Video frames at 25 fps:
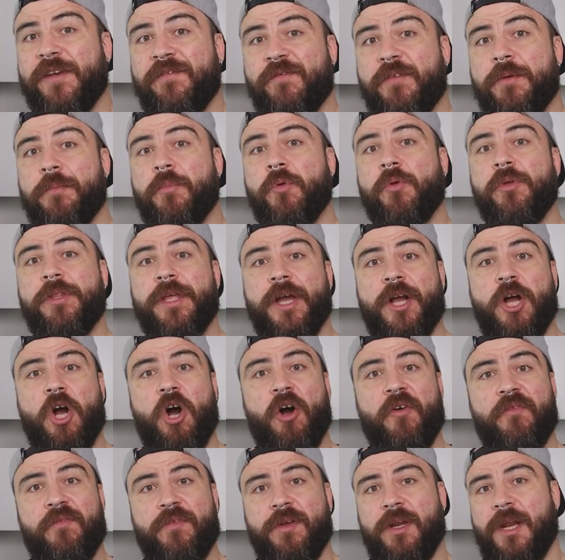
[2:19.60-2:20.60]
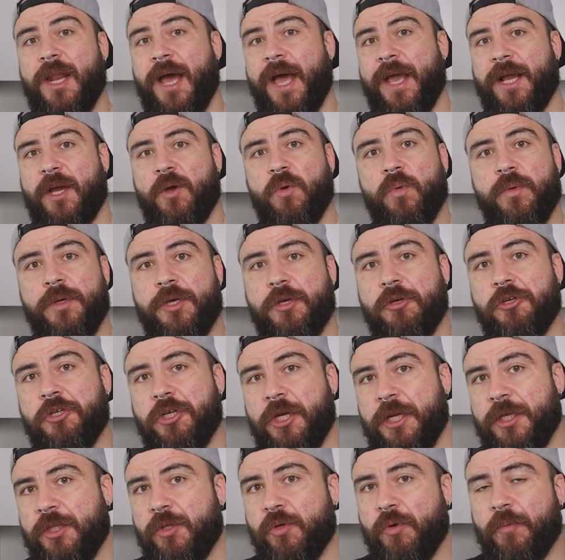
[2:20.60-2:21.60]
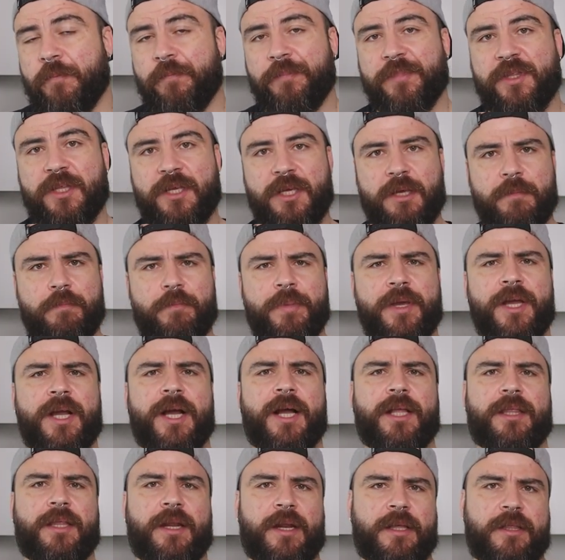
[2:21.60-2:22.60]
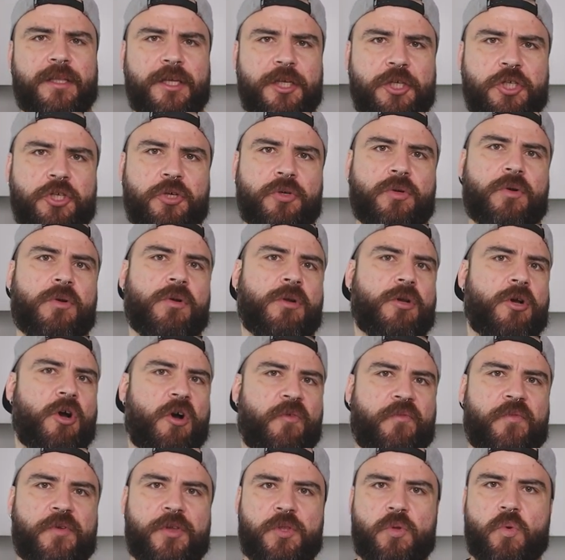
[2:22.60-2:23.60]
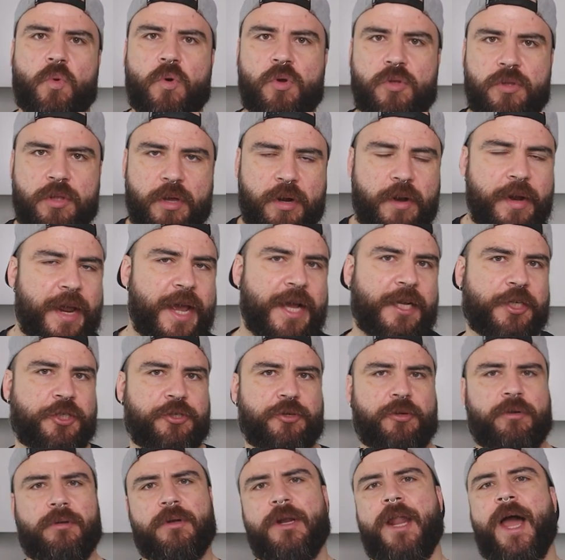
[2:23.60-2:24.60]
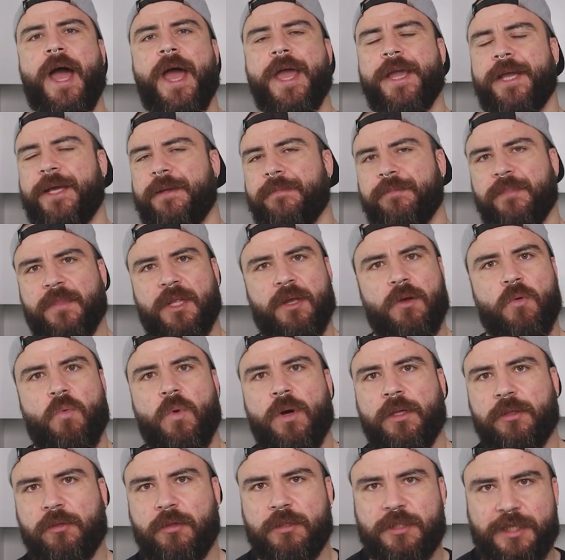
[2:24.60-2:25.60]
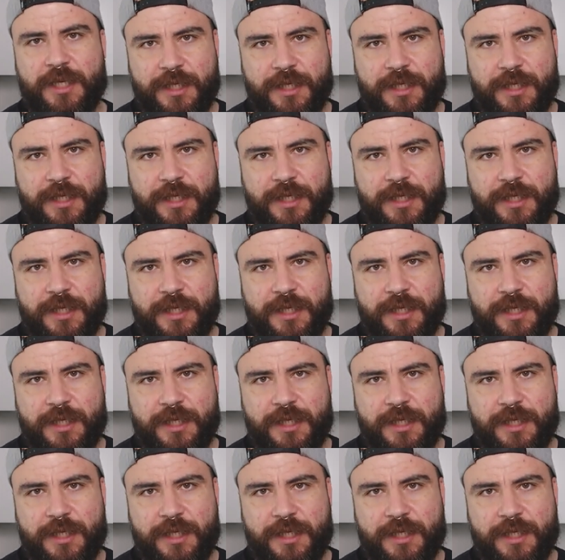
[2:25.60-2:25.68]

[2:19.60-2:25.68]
if we brew the coffee like we usually do, keeping a traditional coffee to water ratio like 1 to